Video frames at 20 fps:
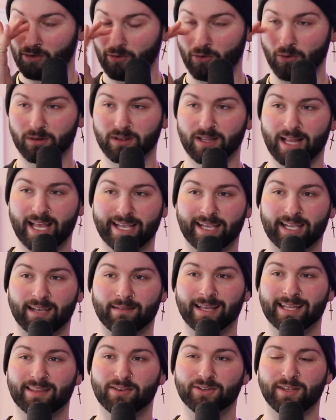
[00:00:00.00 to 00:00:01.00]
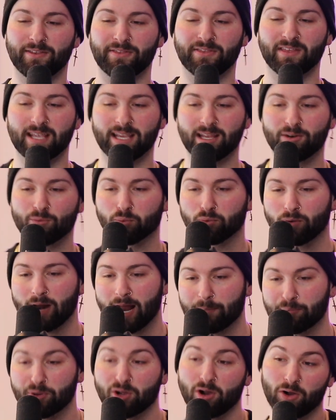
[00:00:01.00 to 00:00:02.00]
or like it, like there's a thing in
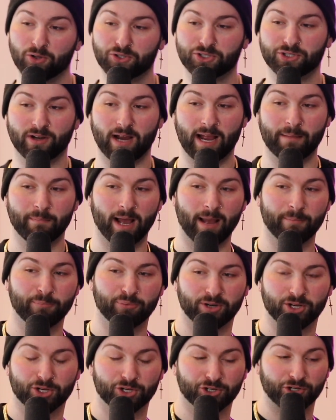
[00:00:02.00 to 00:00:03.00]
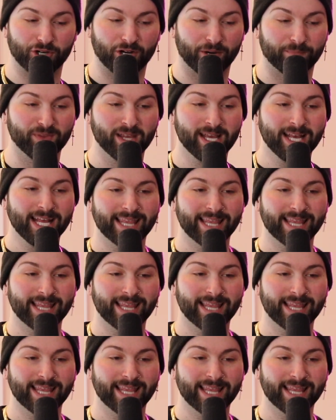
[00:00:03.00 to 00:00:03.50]
rap culture, I'm pretty sure,